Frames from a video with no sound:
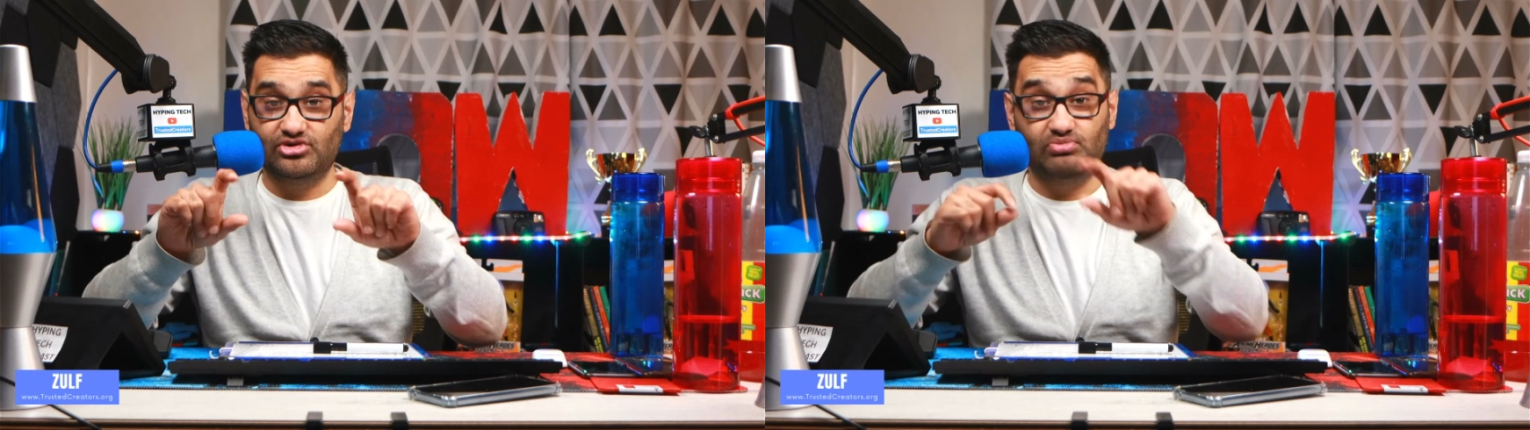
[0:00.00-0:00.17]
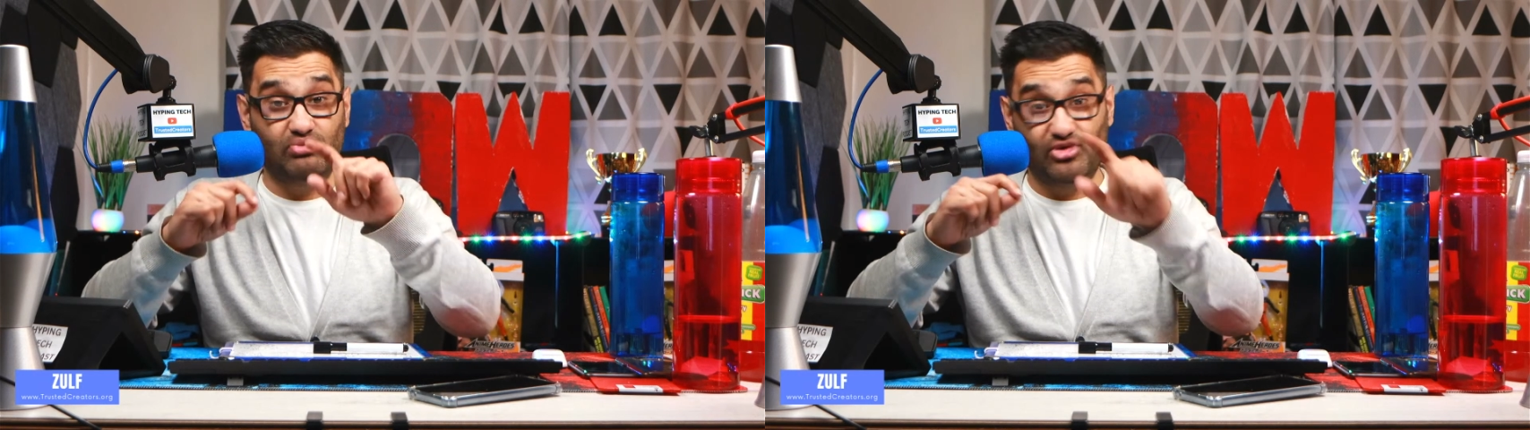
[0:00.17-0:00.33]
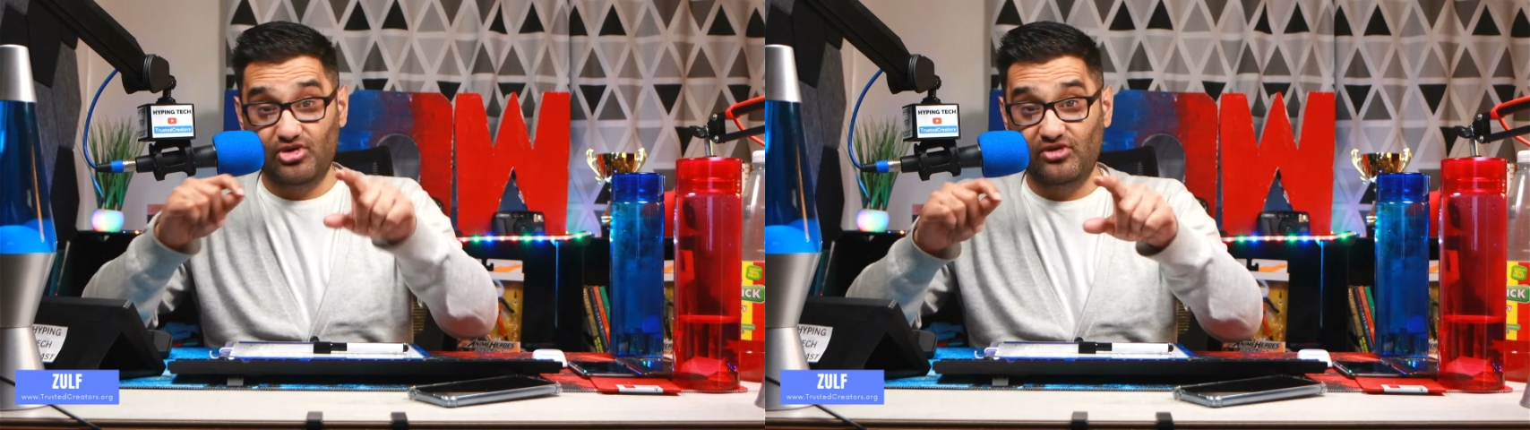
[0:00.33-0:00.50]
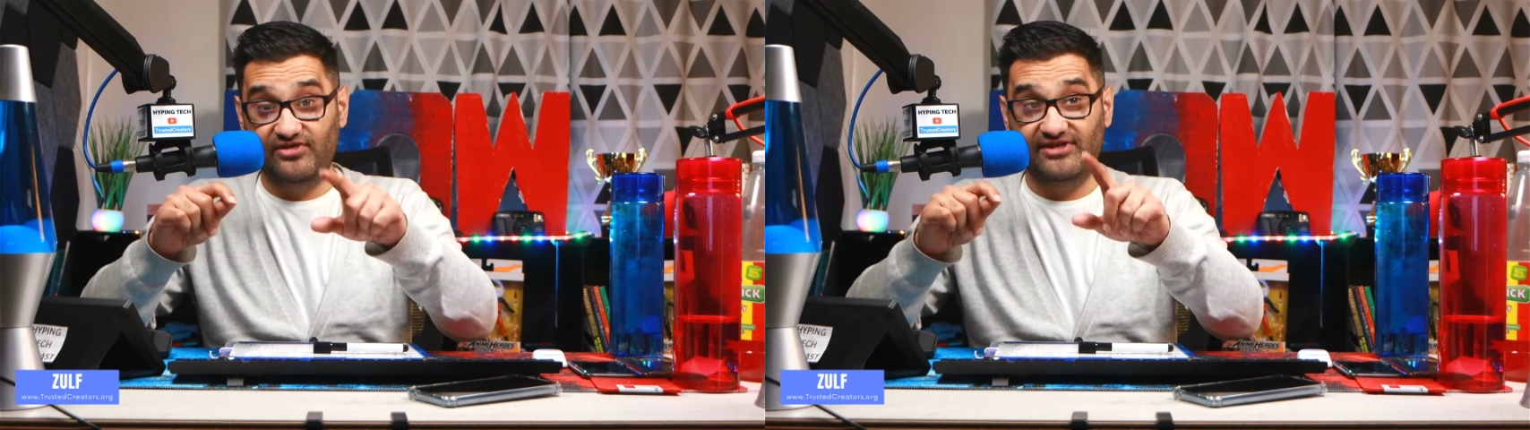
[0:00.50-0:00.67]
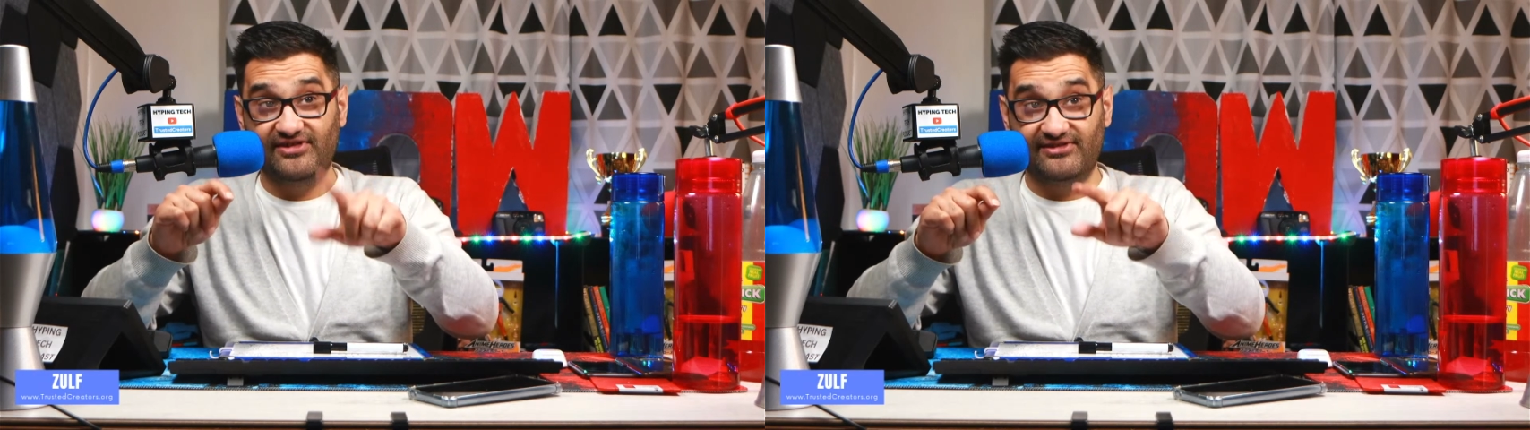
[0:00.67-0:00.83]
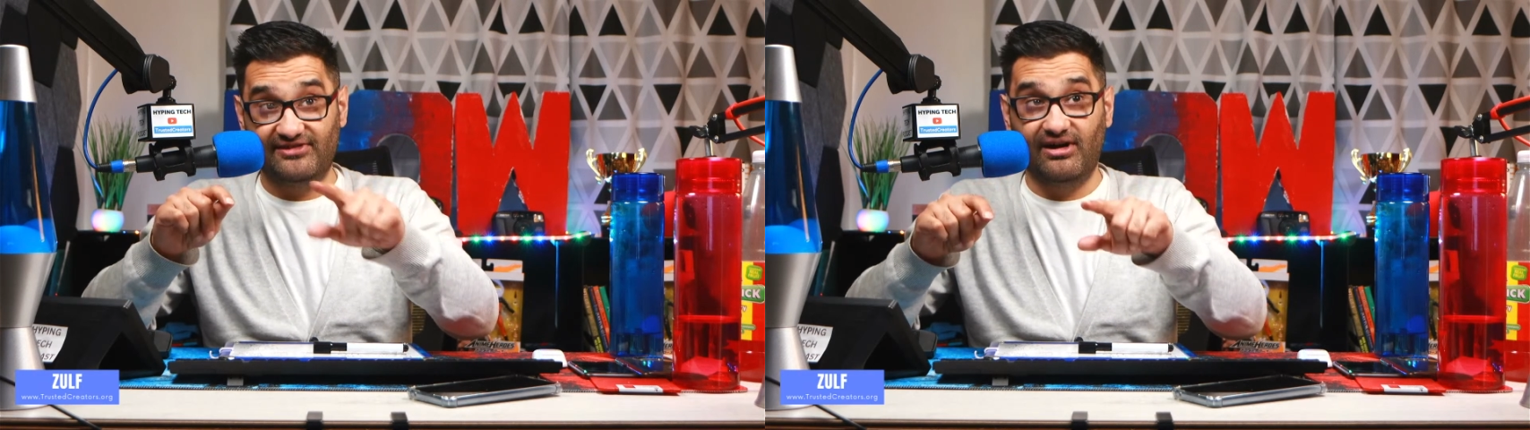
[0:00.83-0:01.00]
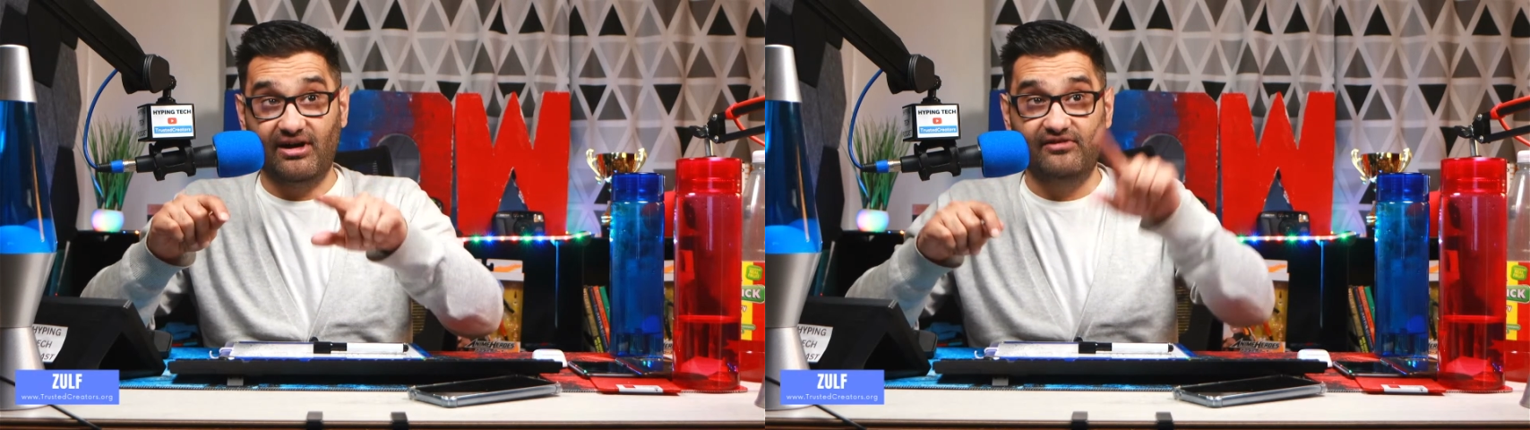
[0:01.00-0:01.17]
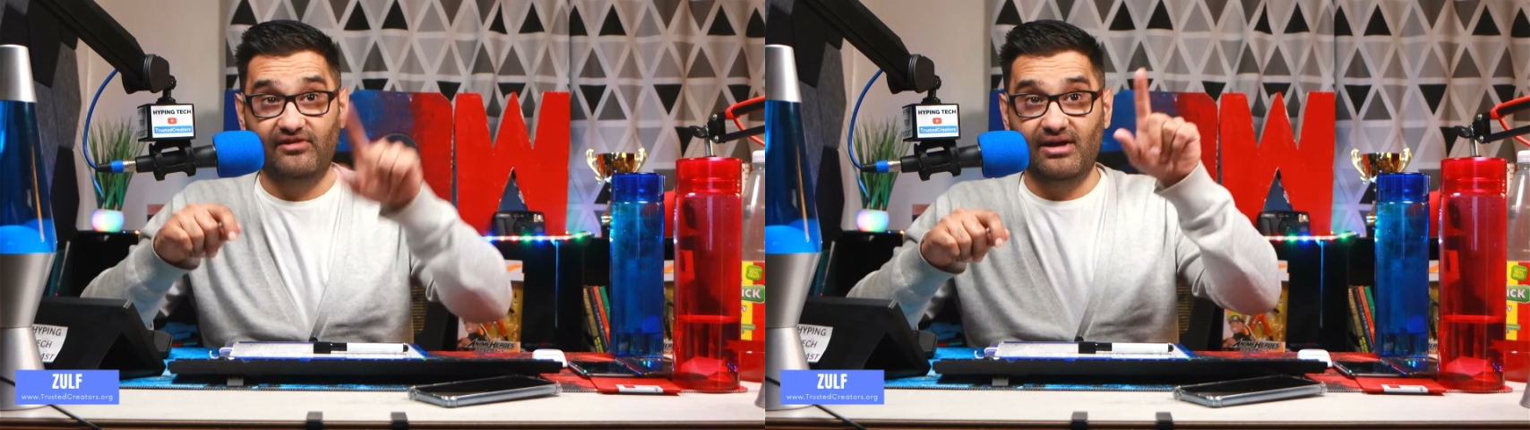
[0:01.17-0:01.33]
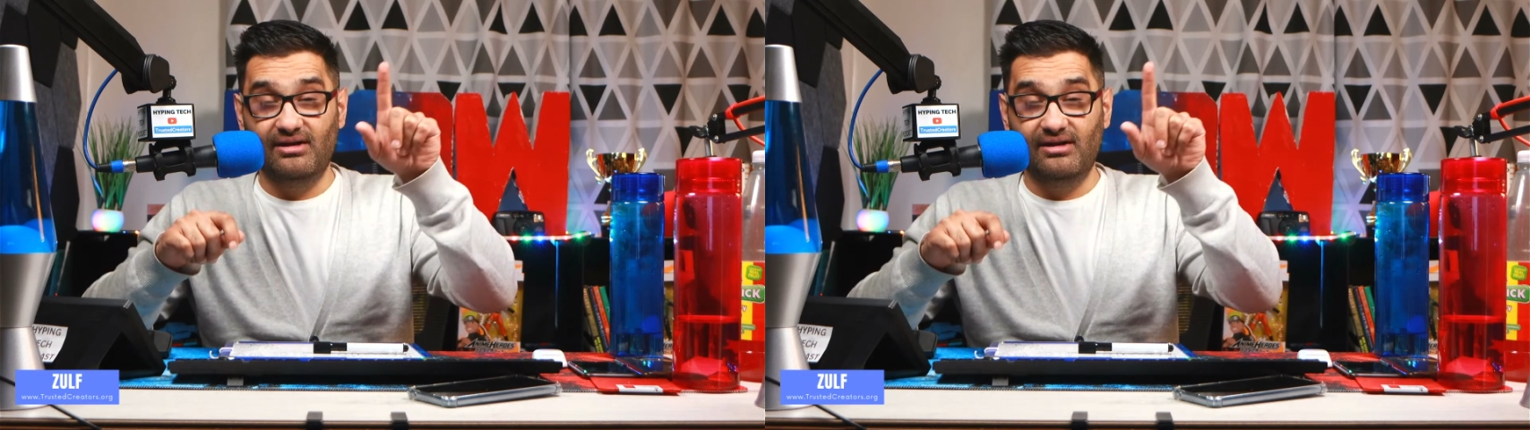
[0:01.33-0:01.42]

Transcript: to prove this is live